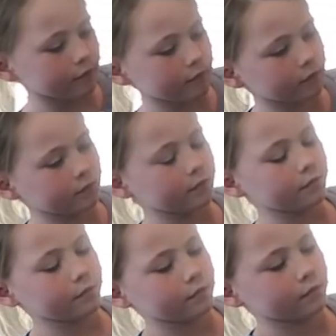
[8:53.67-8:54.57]

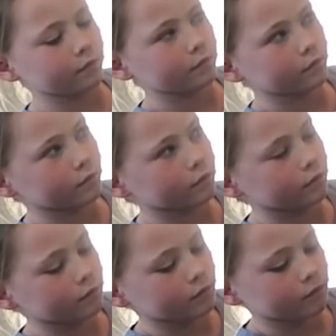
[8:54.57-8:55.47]

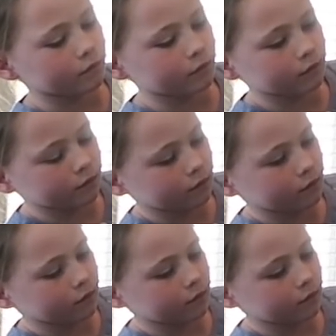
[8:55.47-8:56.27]
(silent)